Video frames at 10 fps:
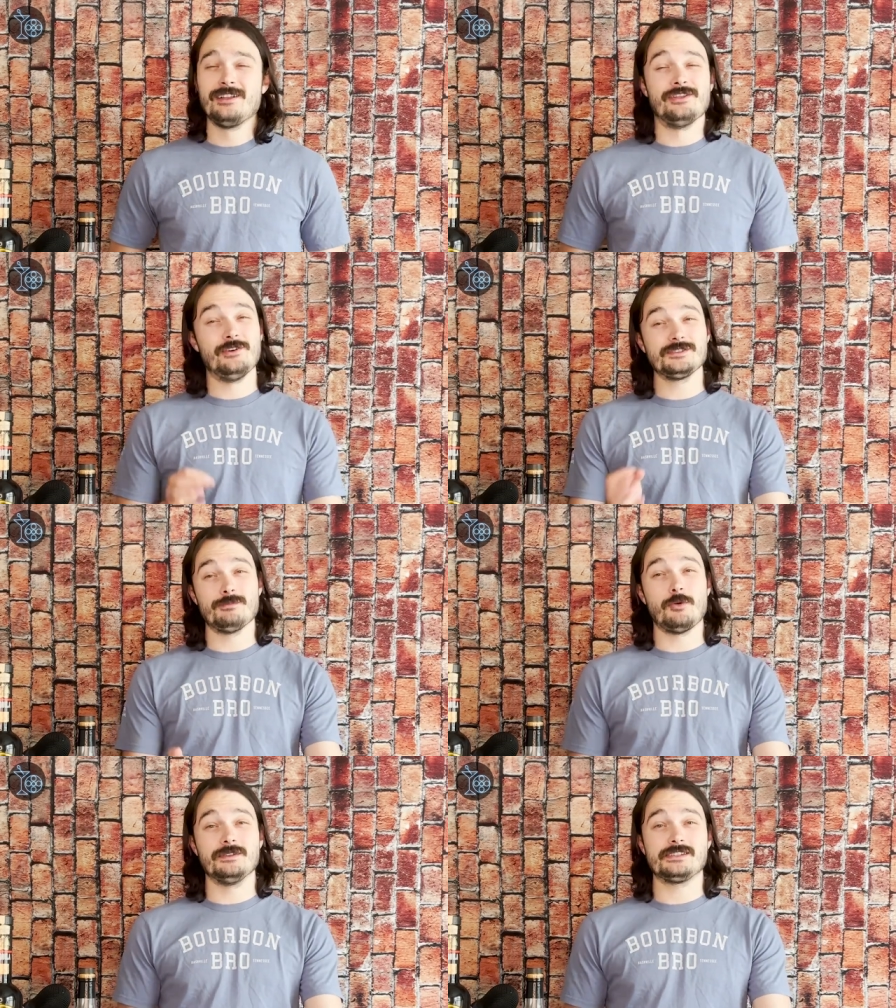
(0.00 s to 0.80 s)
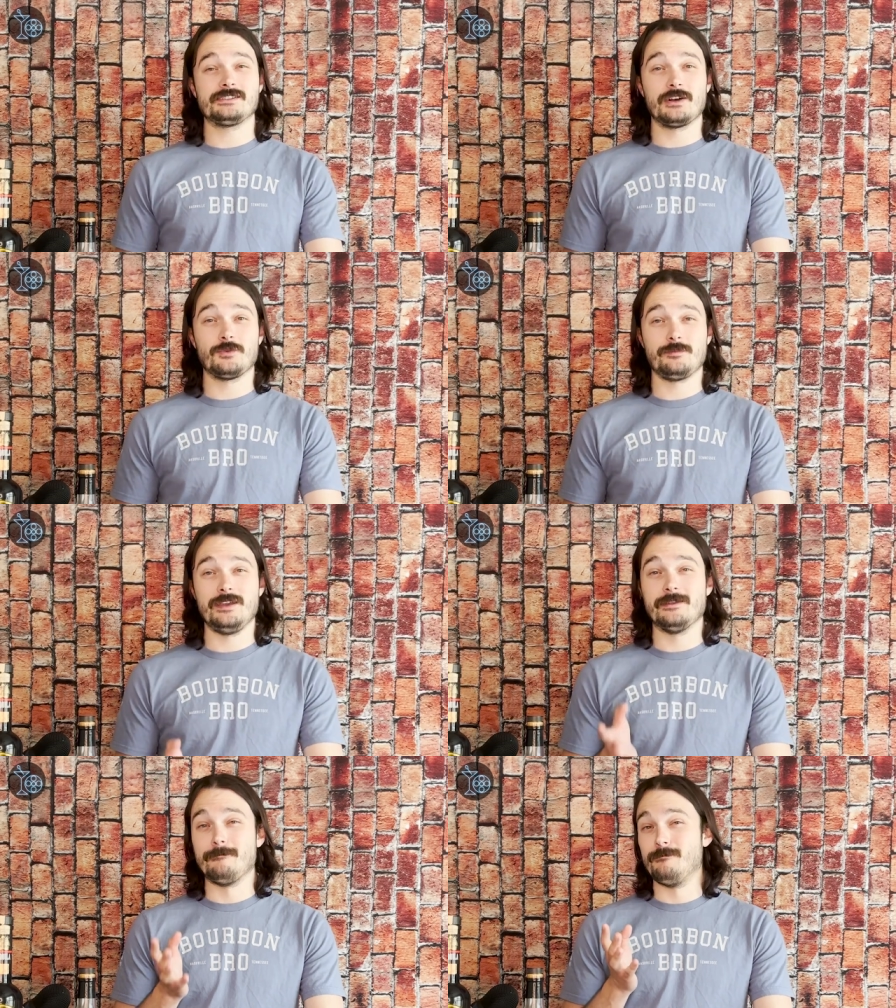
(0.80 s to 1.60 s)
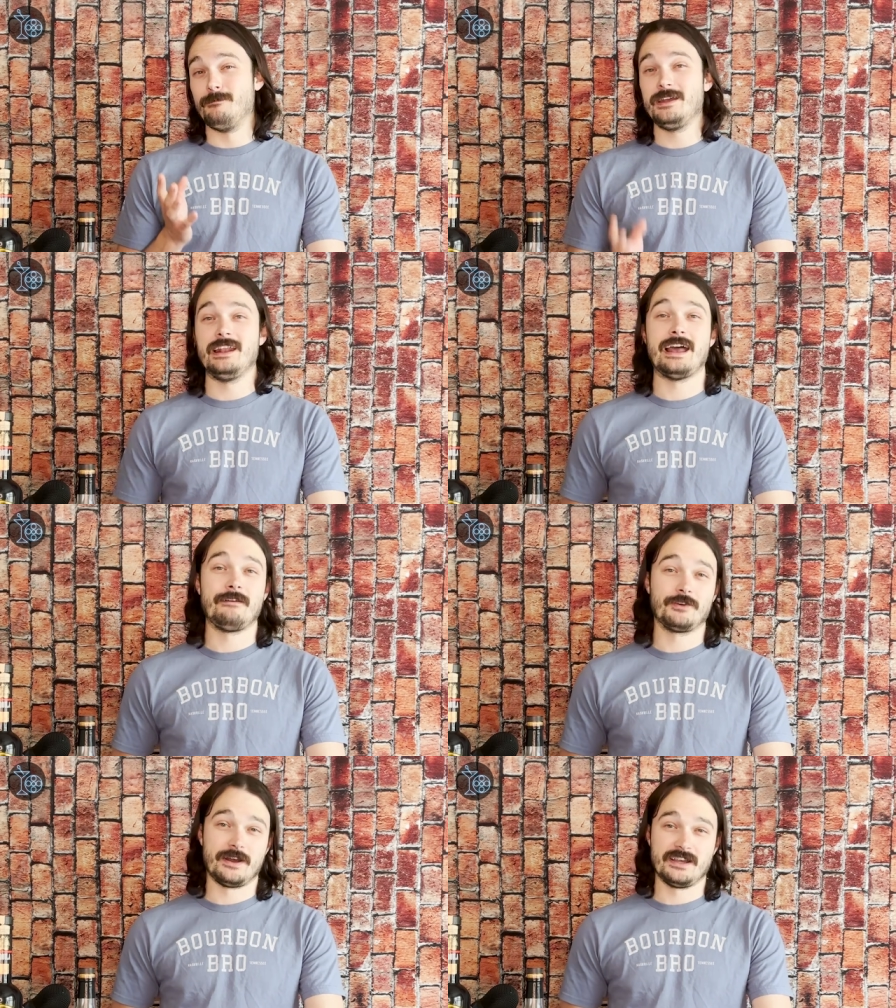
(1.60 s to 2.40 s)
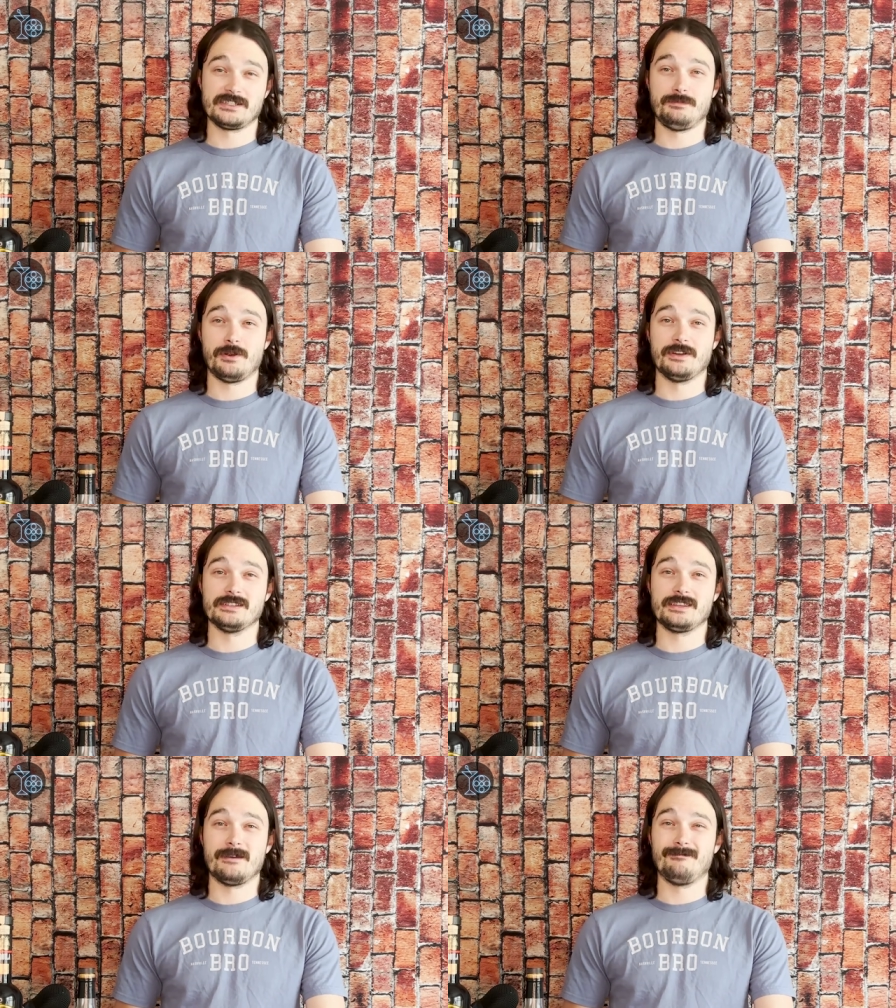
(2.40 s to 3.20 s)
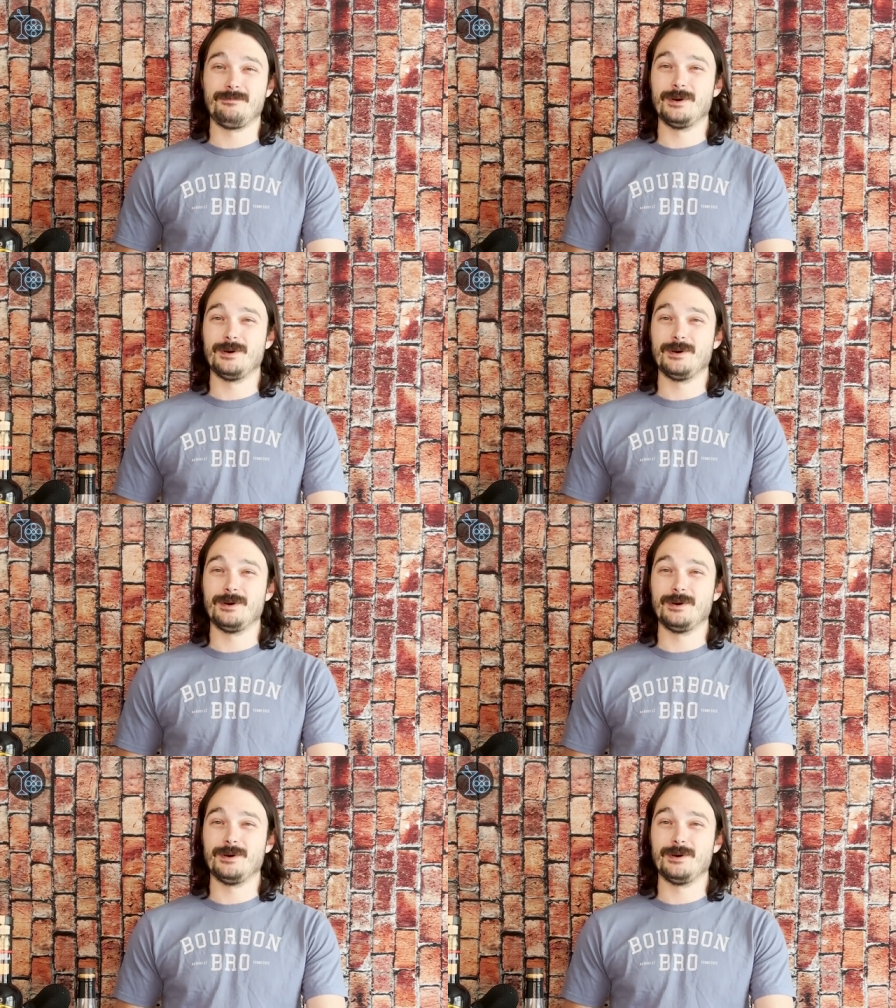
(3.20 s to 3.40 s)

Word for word: Those moments stuck with me the minute after I experienced them,